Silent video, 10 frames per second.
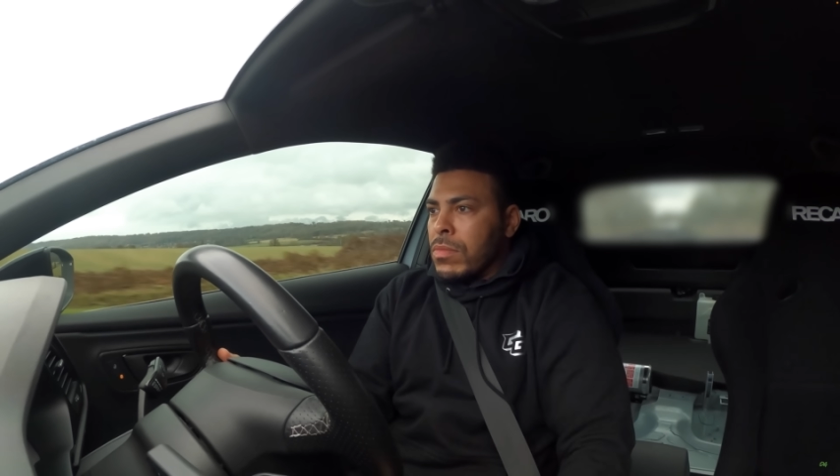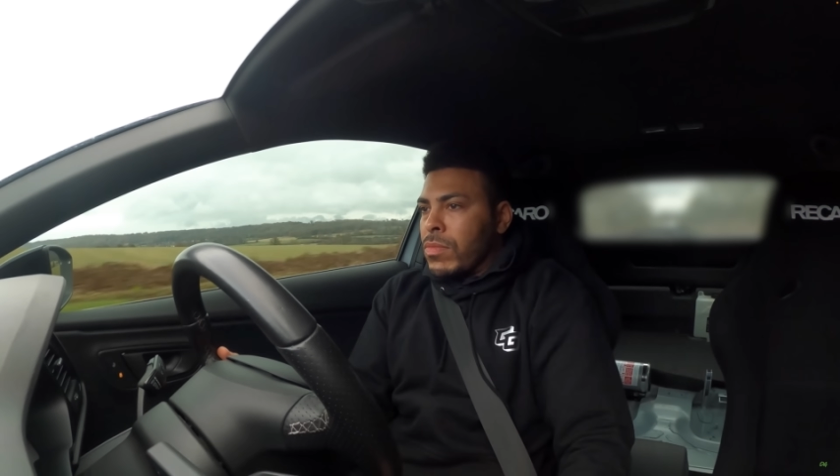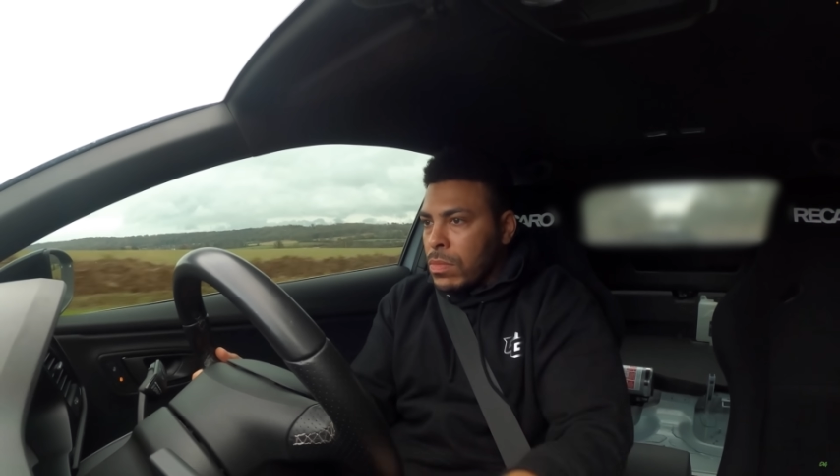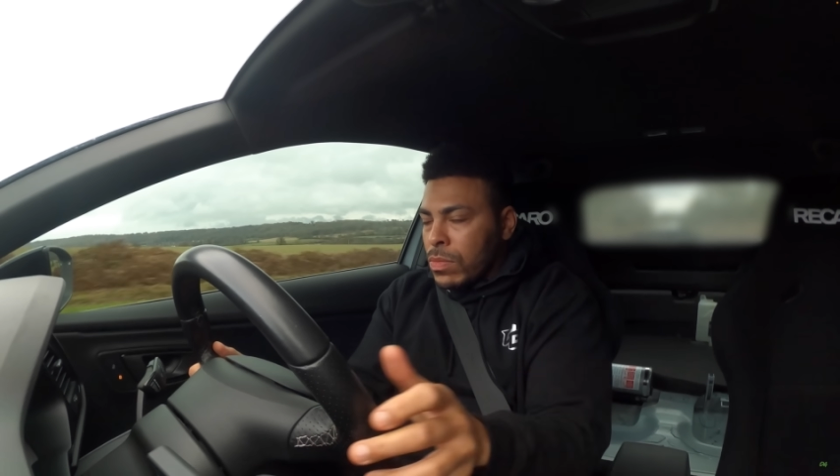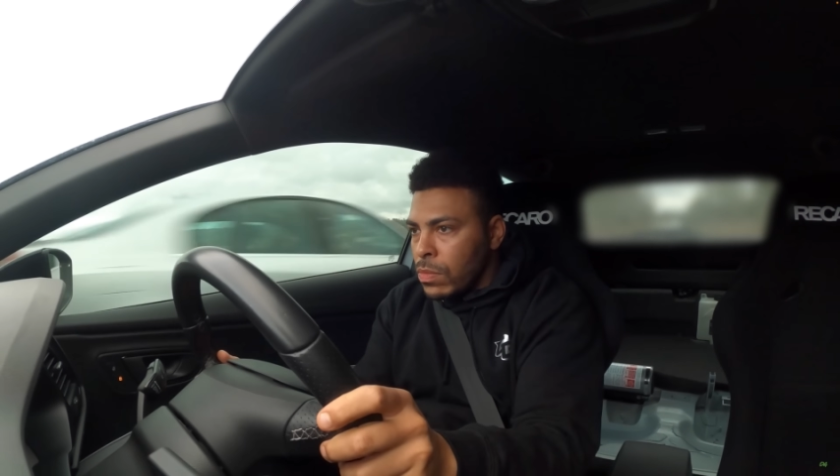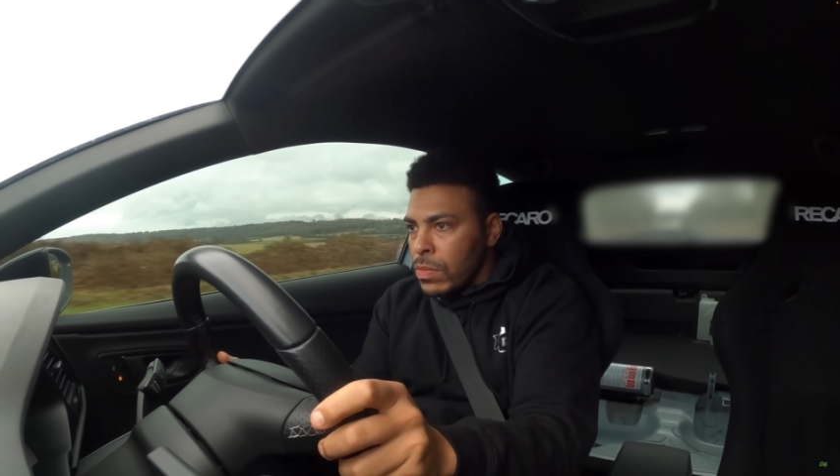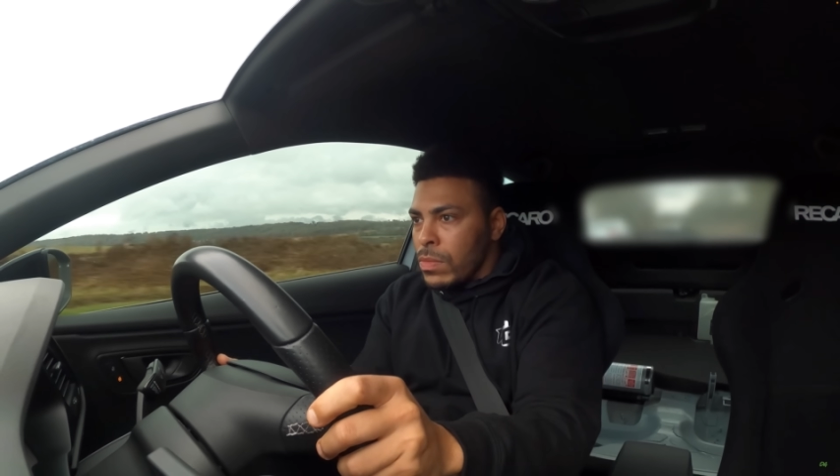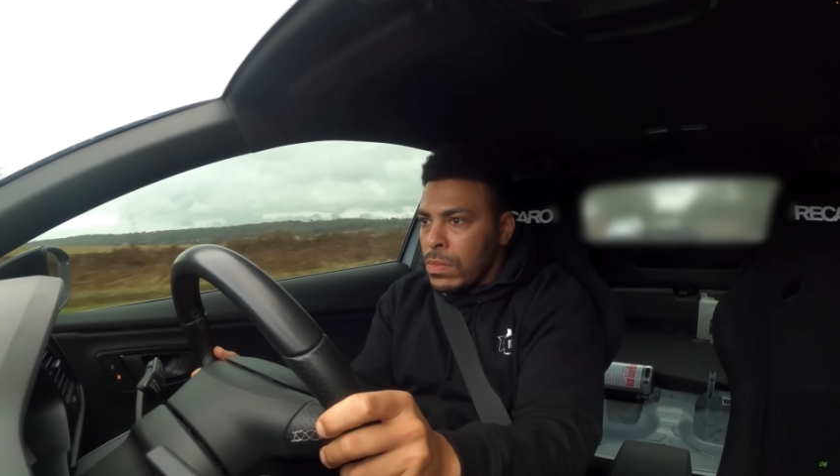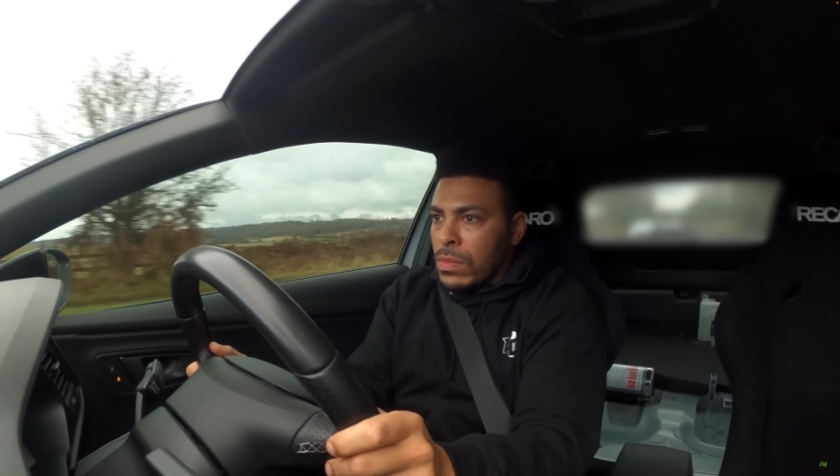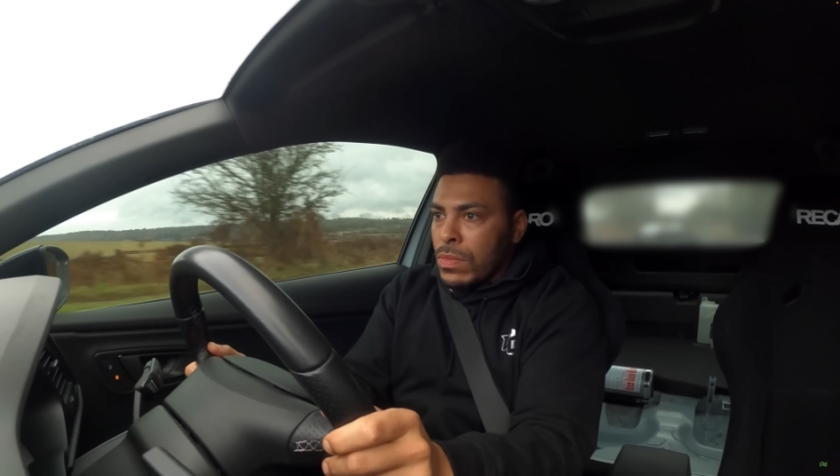And after
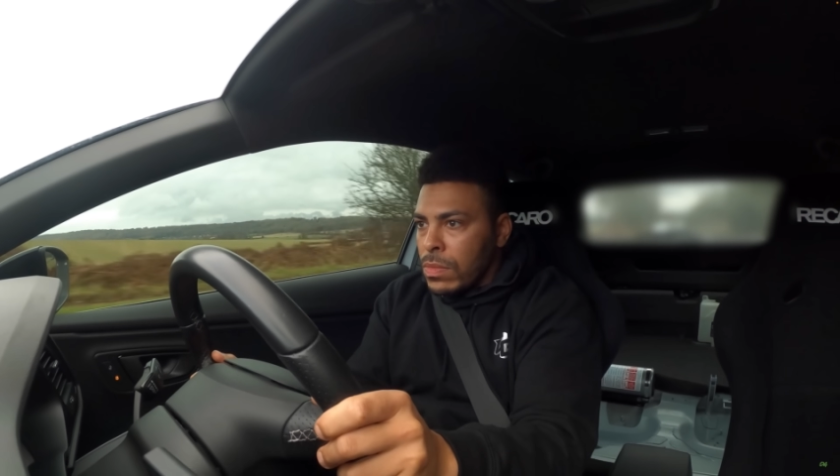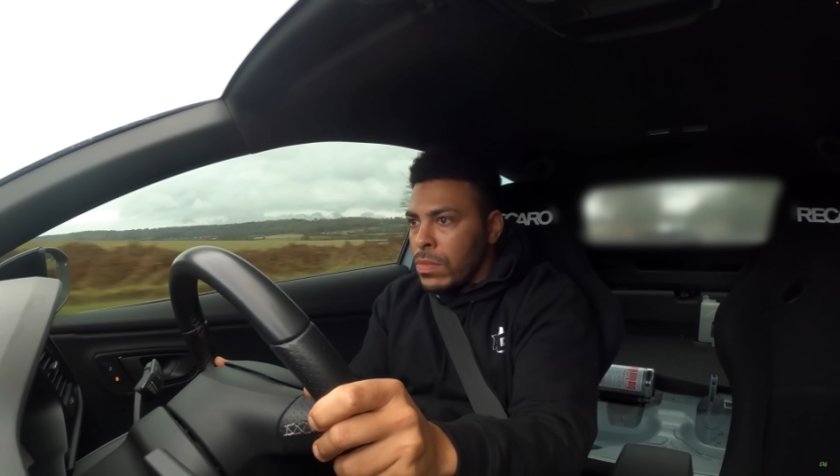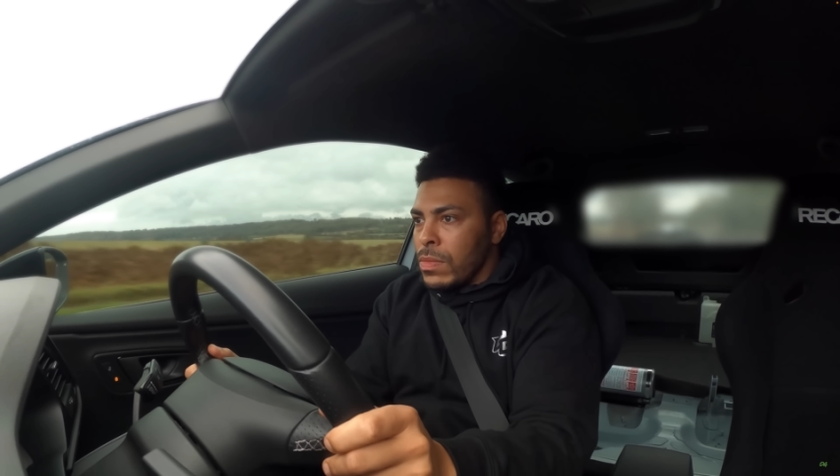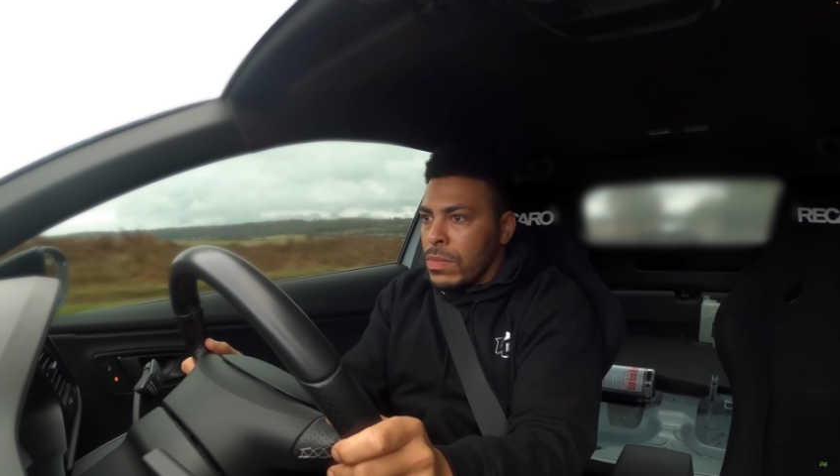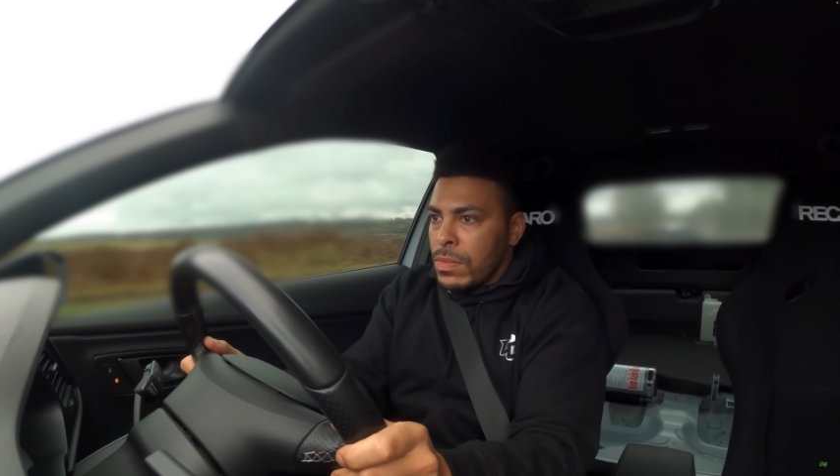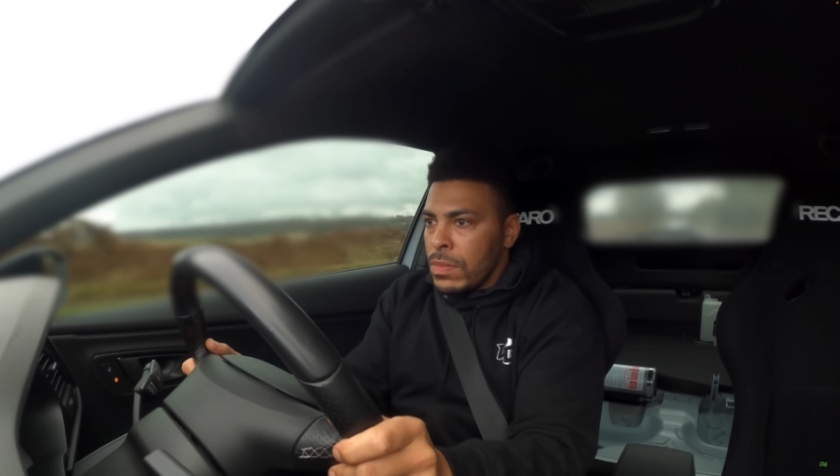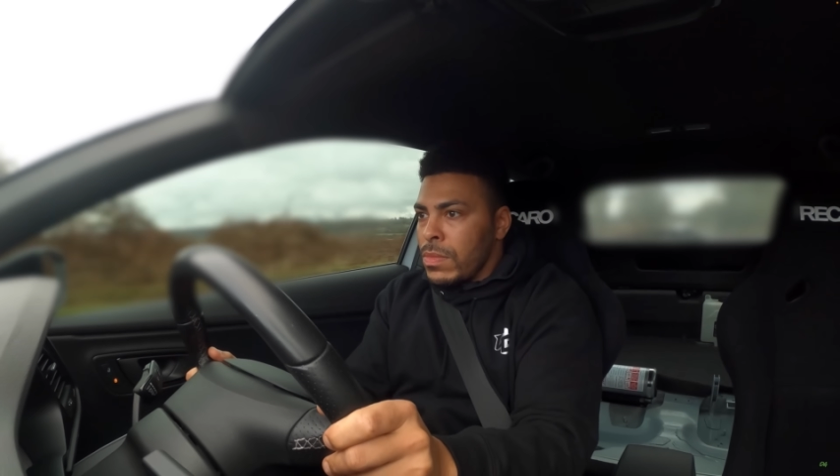pretty much completing